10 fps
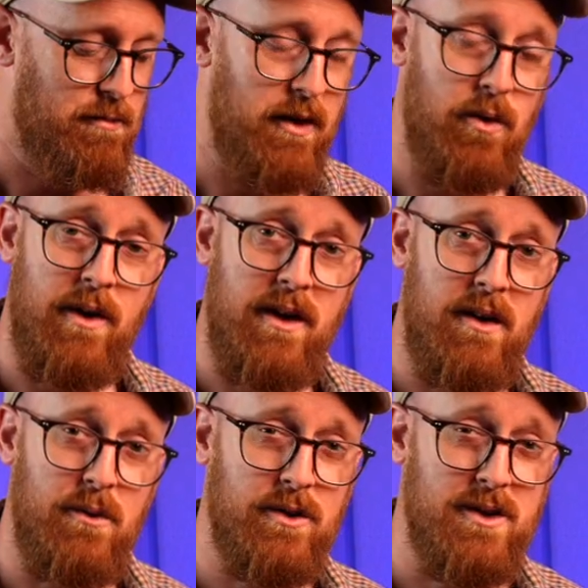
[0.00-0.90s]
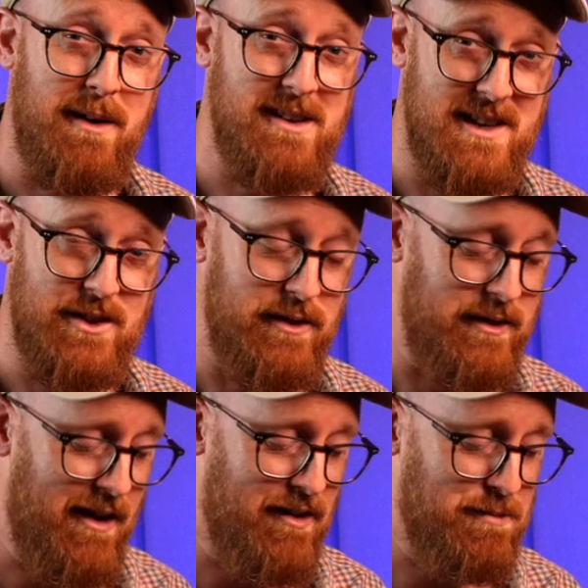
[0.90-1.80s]
By the way, what I'm actually doing
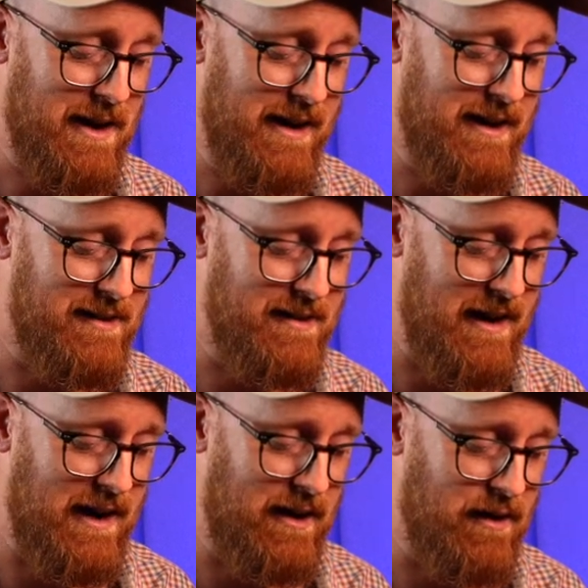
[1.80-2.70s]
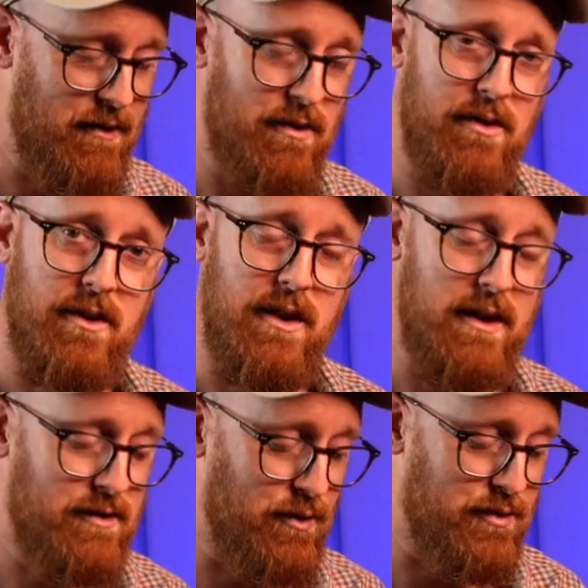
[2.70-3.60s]
there is playing it in
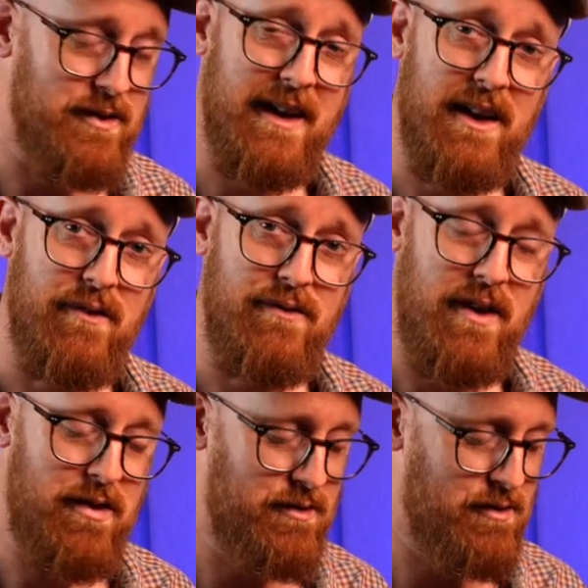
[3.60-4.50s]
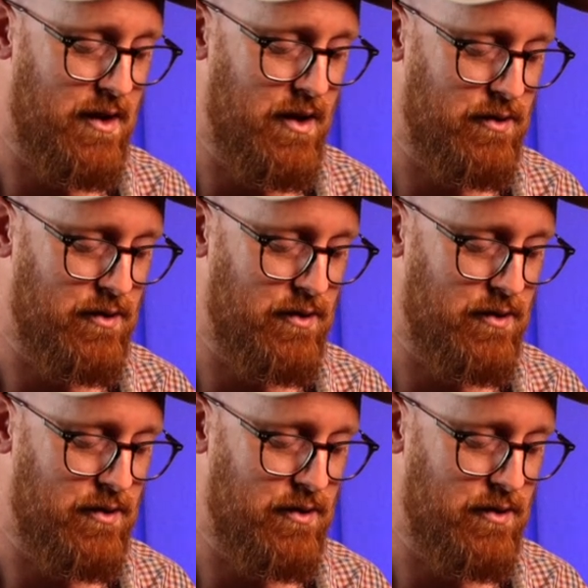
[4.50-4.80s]
the sort of cycle of fifths.